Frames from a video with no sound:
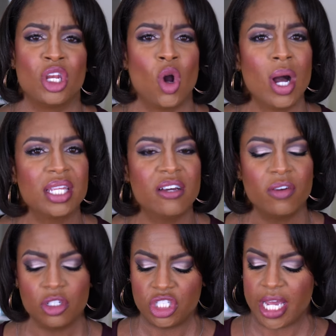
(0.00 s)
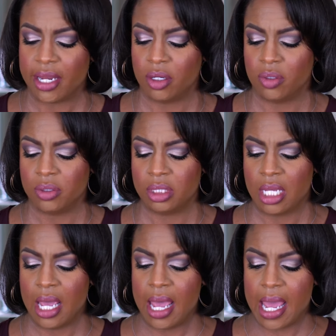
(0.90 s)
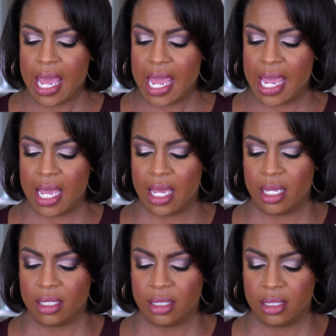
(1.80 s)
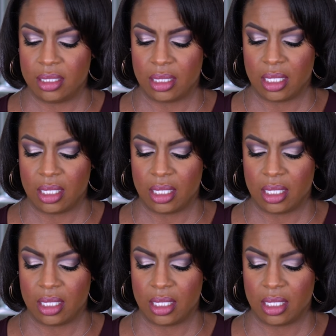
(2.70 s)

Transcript: know I love her shadows and